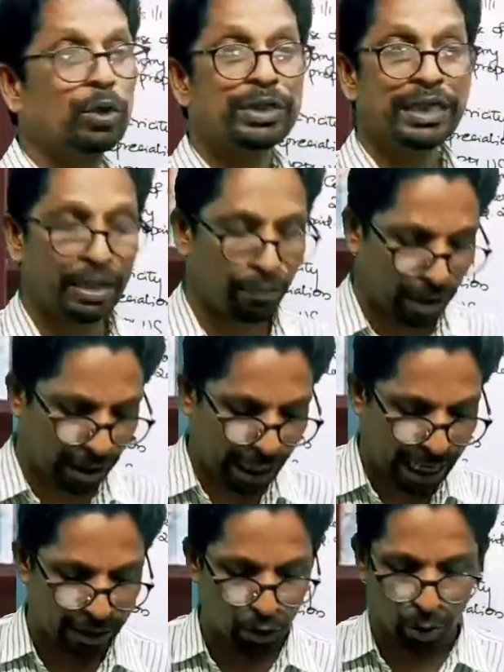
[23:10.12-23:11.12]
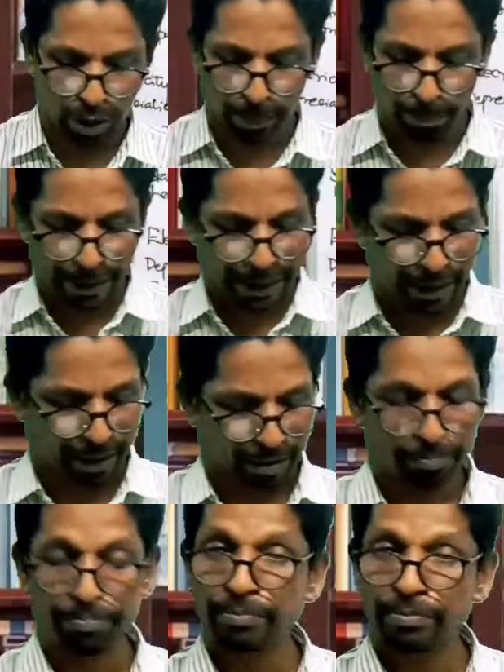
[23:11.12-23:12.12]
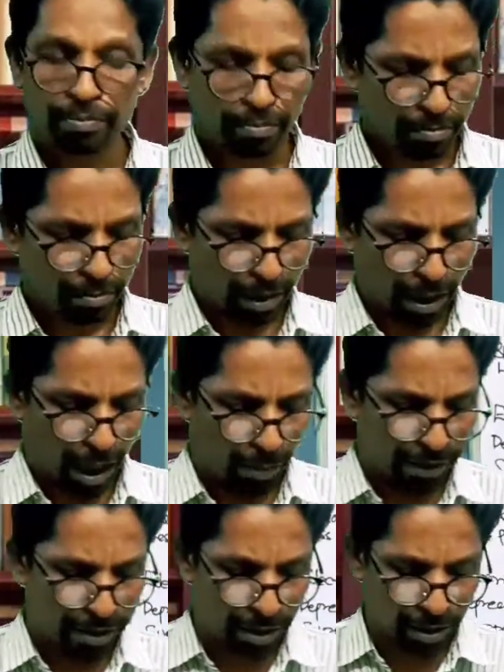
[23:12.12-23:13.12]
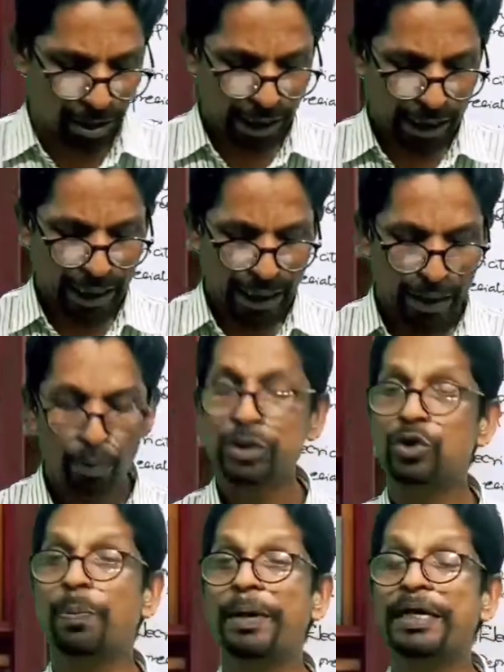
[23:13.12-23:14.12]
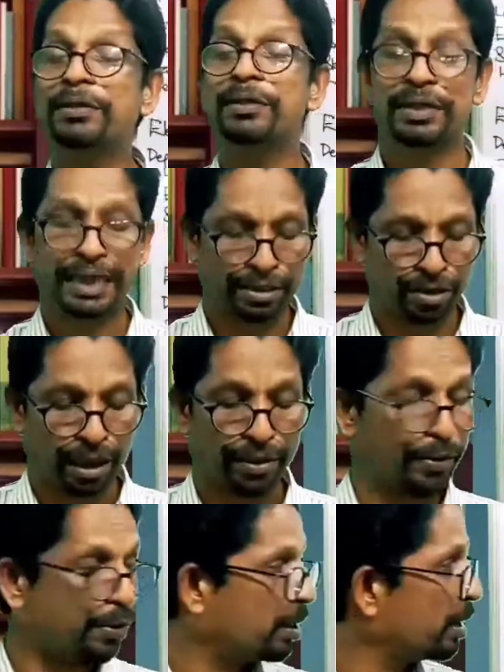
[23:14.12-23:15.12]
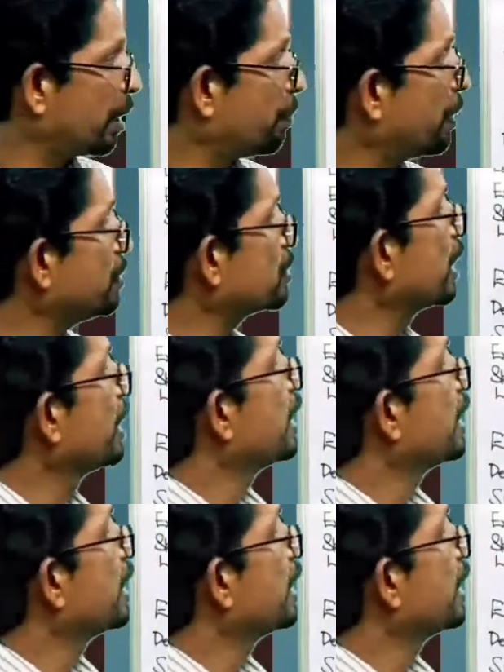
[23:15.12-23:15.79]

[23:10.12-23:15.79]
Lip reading: was given as from the beginning. How much though? It was rupees 600. That means